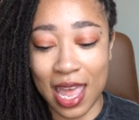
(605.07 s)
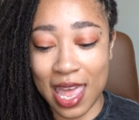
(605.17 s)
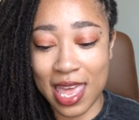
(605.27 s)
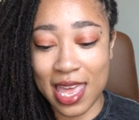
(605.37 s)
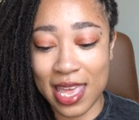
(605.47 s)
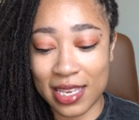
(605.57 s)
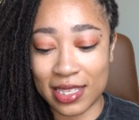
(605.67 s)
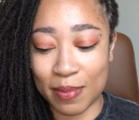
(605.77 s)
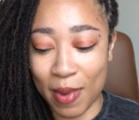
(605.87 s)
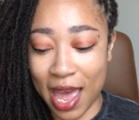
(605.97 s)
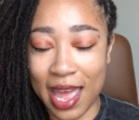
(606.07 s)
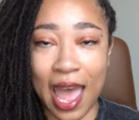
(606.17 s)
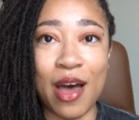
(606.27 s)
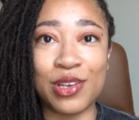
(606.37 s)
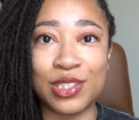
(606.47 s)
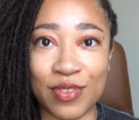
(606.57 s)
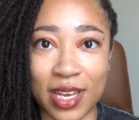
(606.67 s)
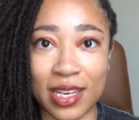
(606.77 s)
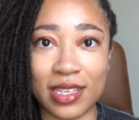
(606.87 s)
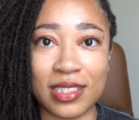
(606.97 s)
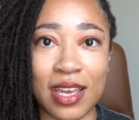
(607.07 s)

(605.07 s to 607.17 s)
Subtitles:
is my house fund,